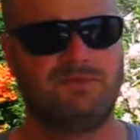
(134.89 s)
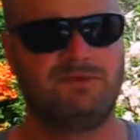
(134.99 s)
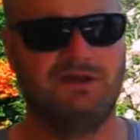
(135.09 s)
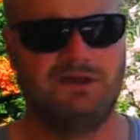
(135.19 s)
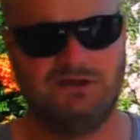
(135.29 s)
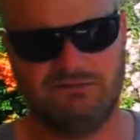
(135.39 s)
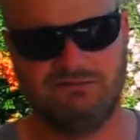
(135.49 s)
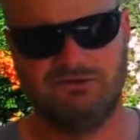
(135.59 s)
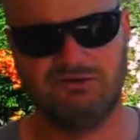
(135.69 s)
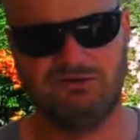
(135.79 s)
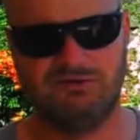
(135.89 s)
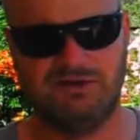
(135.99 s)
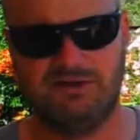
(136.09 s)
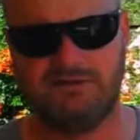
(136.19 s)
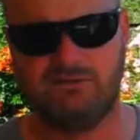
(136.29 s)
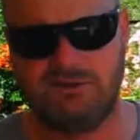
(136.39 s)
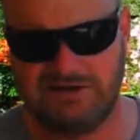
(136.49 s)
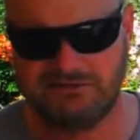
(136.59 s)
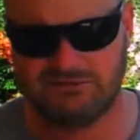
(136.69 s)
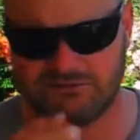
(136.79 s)
And then we
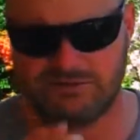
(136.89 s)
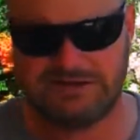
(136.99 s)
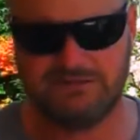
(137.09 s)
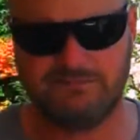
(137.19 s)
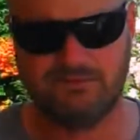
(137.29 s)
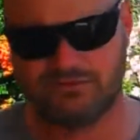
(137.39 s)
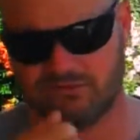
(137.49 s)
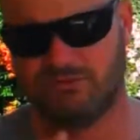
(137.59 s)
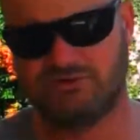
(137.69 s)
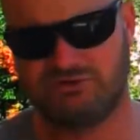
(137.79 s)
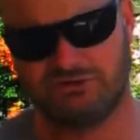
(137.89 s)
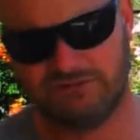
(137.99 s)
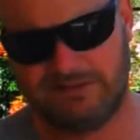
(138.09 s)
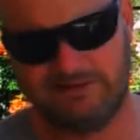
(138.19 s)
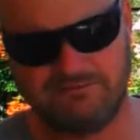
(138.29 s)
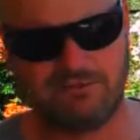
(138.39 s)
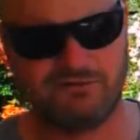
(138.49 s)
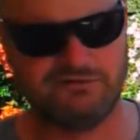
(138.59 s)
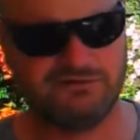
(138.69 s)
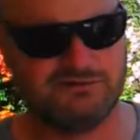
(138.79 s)
need to smell it. What you're smelling for
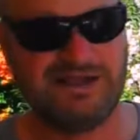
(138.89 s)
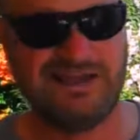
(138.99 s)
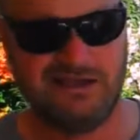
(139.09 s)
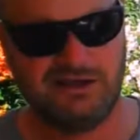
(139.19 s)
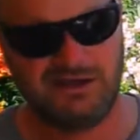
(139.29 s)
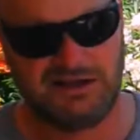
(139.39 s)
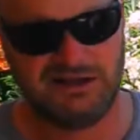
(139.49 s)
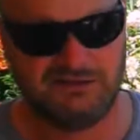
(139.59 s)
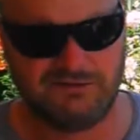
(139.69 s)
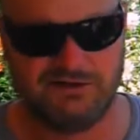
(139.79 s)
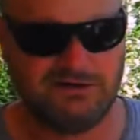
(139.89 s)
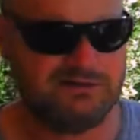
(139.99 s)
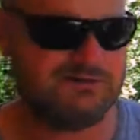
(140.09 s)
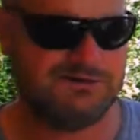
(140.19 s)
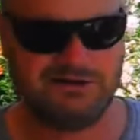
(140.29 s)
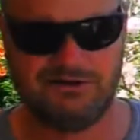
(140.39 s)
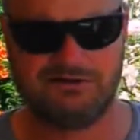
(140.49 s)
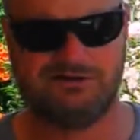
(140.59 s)
is anything like,